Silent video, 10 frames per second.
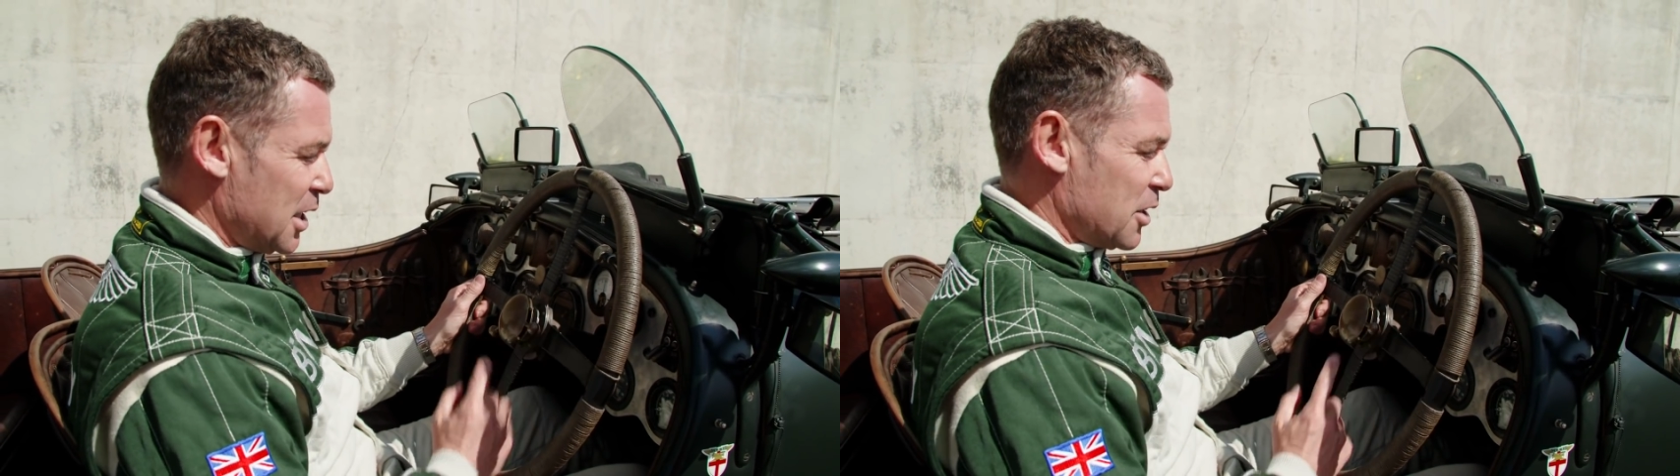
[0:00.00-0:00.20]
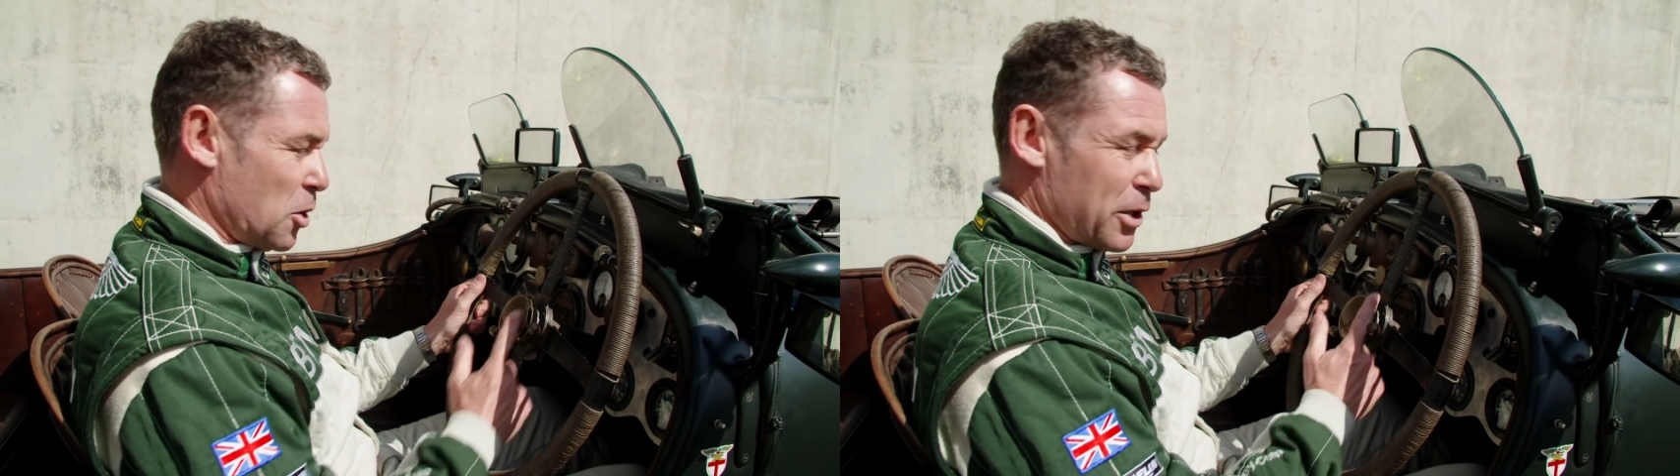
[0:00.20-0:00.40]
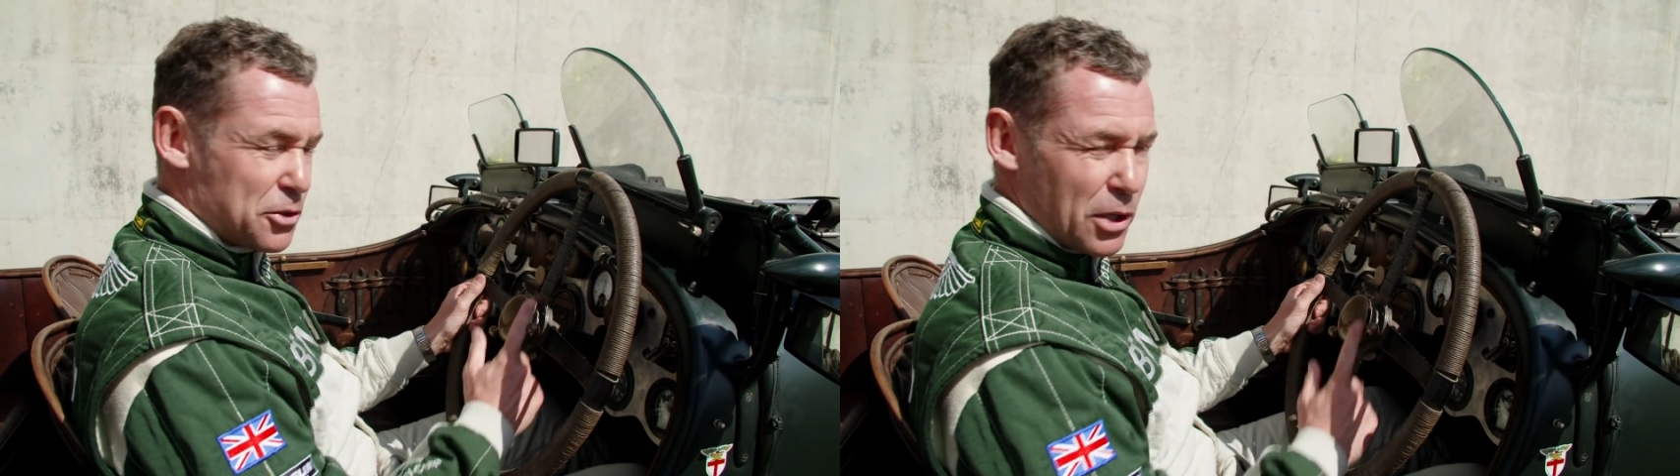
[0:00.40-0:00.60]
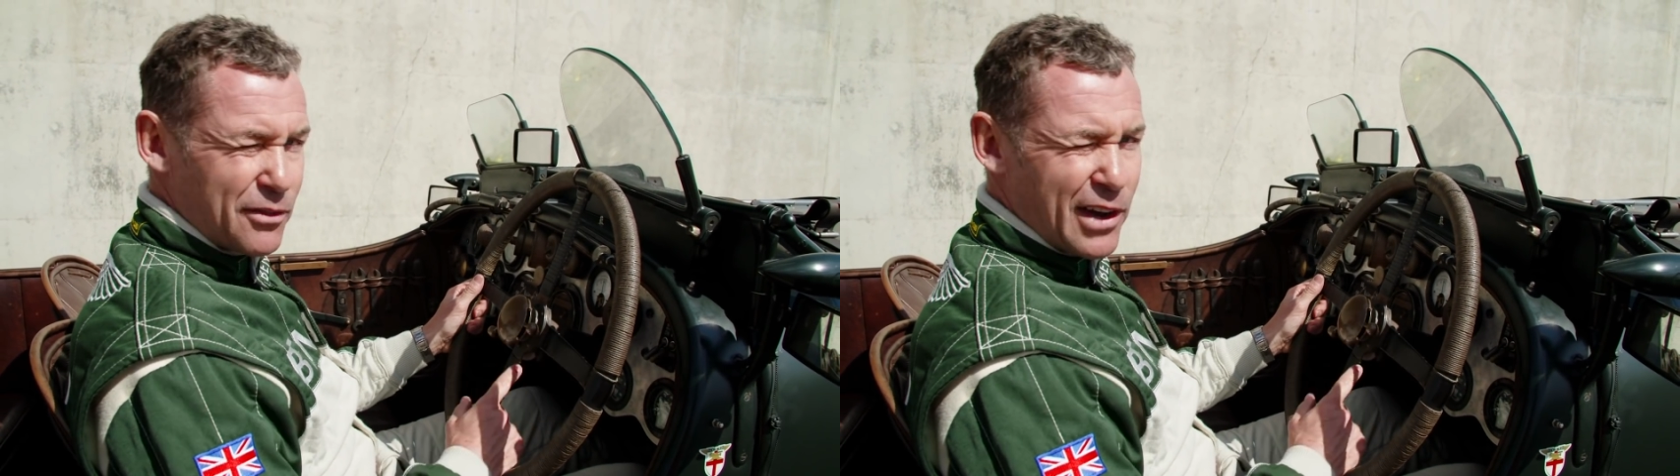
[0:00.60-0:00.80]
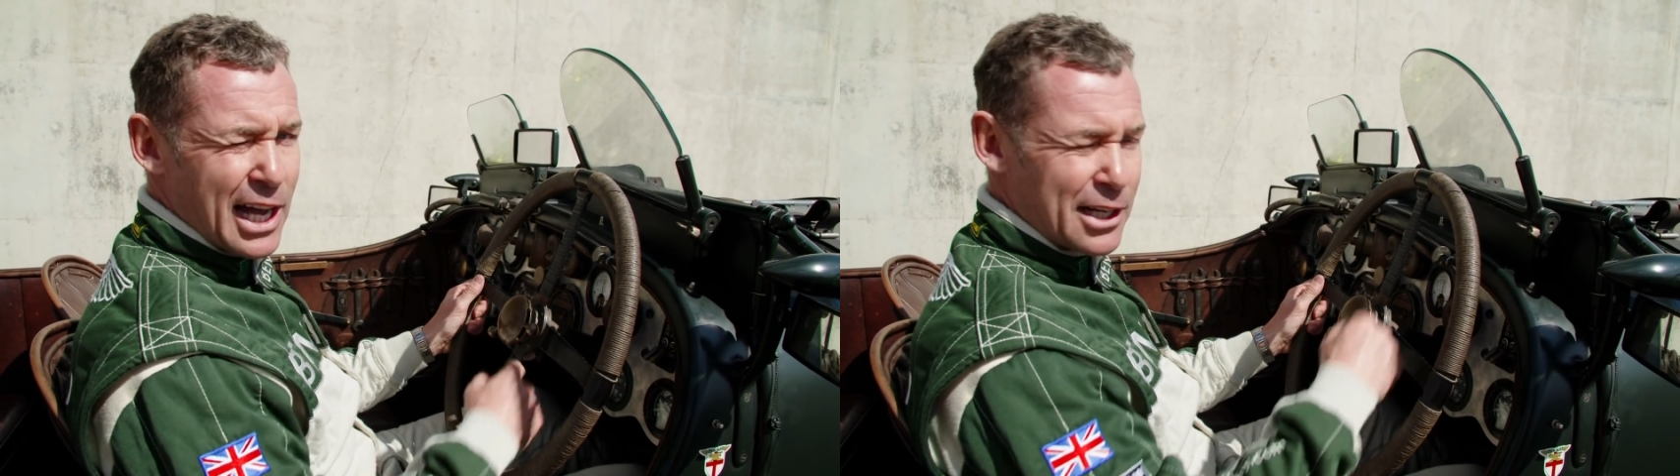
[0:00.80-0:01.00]
going to
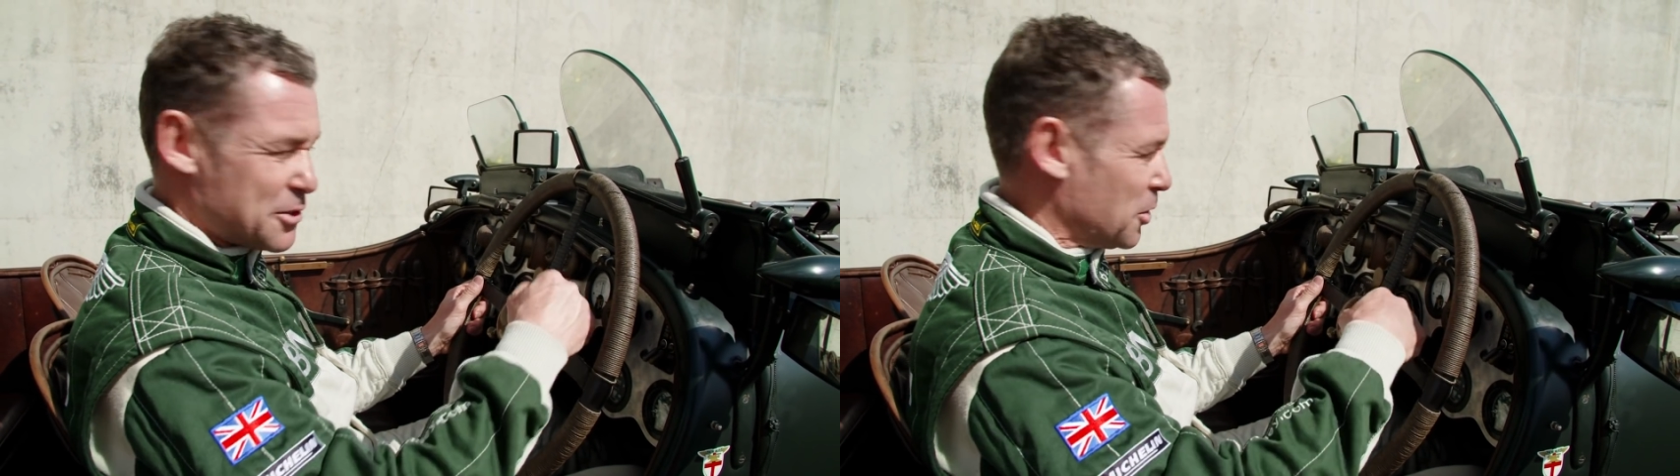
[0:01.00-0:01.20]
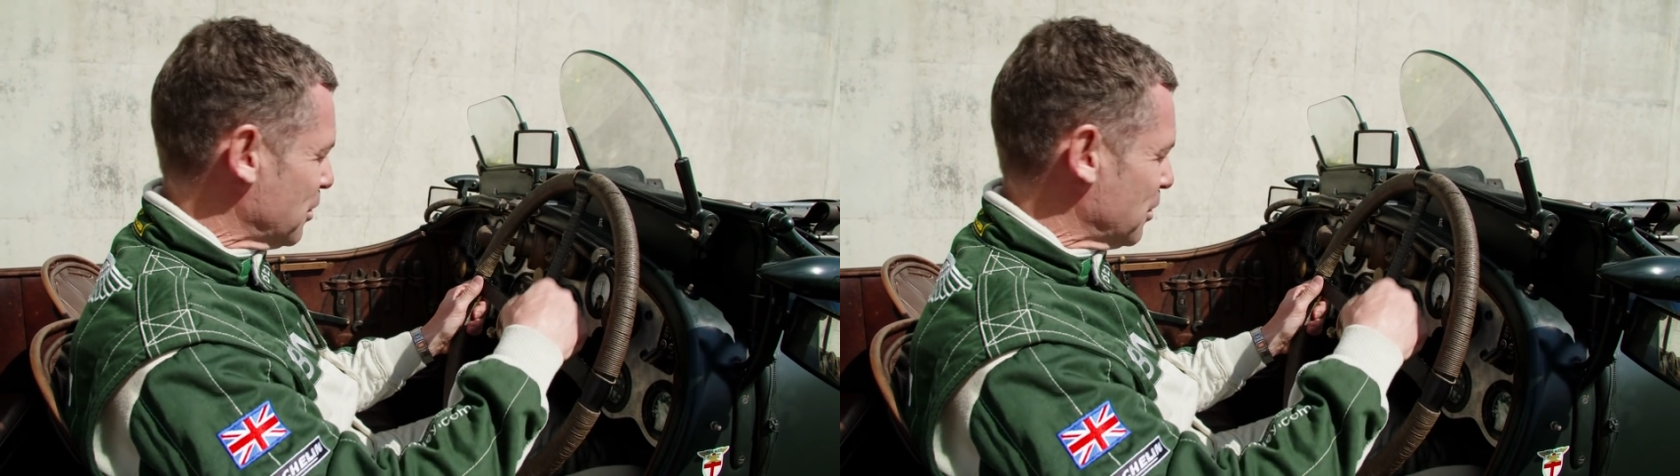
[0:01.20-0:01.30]
advanced or